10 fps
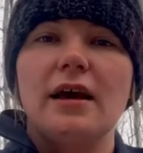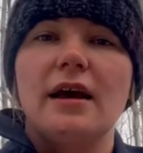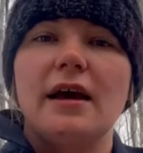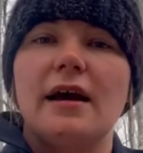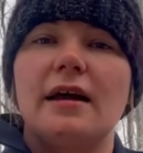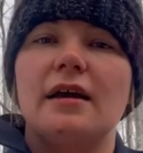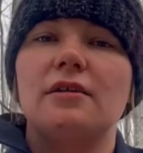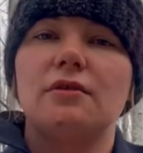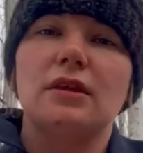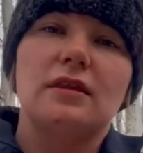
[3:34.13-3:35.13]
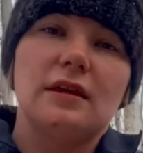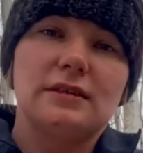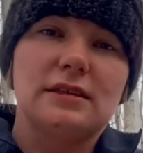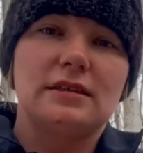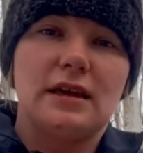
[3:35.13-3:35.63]
And I know that things
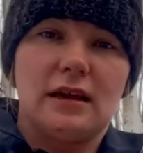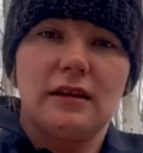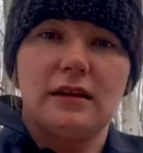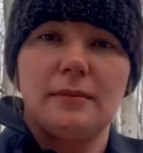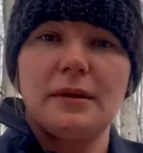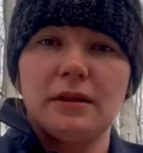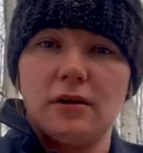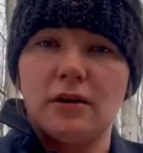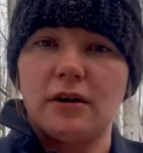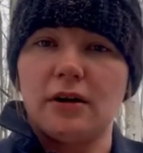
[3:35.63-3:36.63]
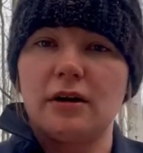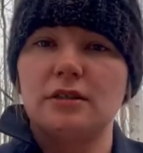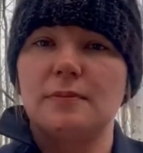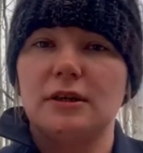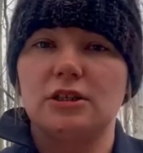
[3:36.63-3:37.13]
can take a little bit longer,
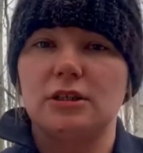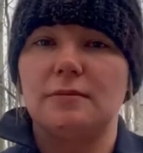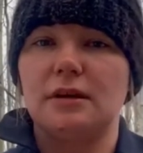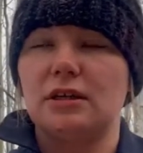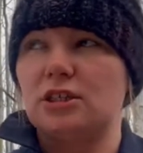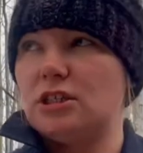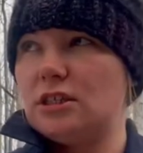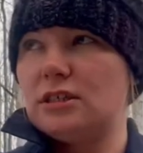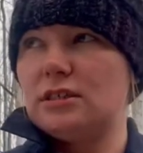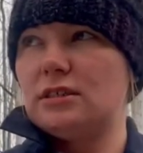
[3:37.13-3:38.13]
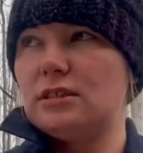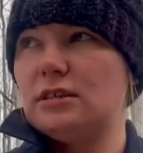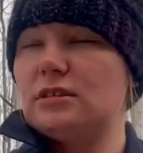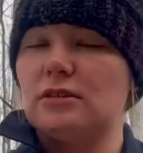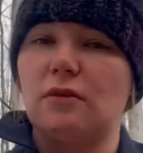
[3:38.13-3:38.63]
especially because she's
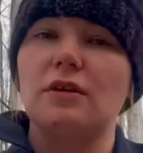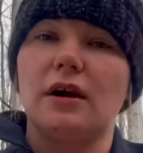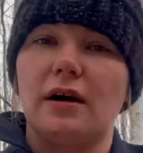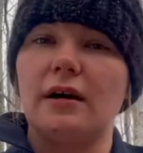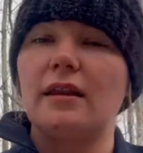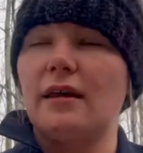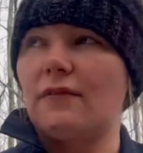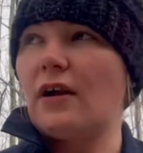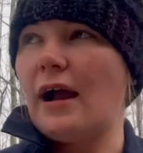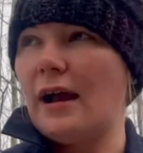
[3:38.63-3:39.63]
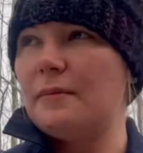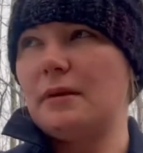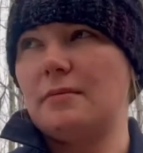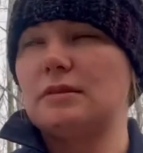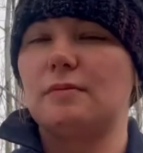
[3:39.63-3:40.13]
so young and never had
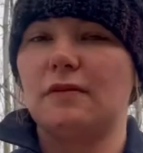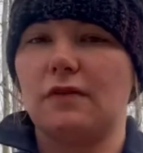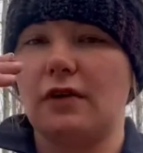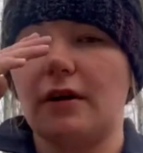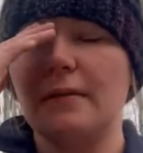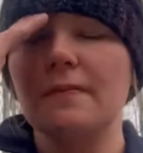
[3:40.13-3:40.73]
babies before.